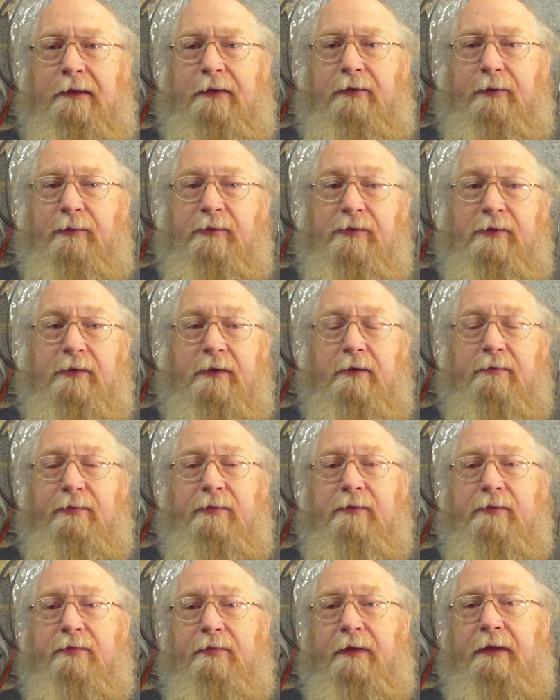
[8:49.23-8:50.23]
doing
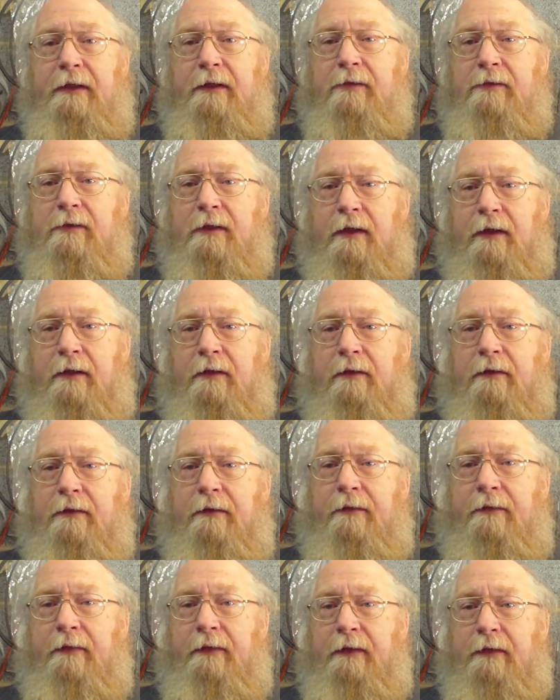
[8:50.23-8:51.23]
surface finish, that kind
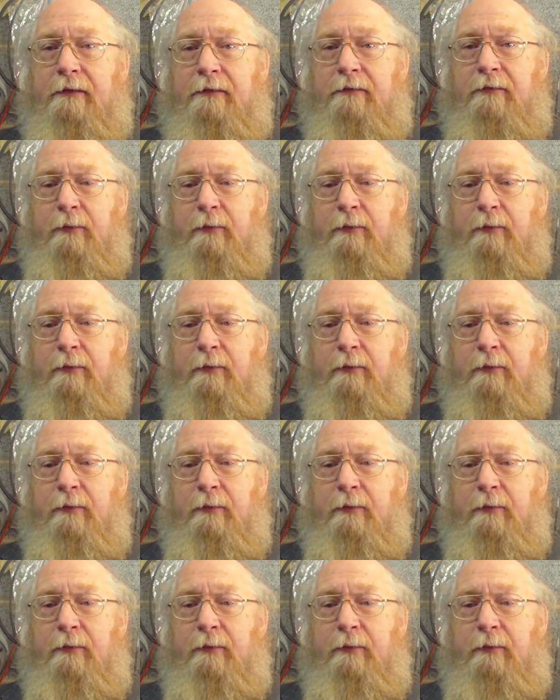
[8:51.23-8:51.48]
of thing,